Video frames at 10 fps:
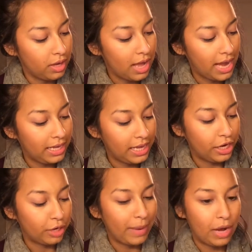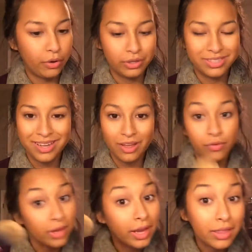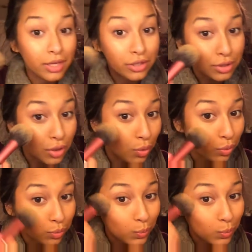highlighter powder stuff, and then just go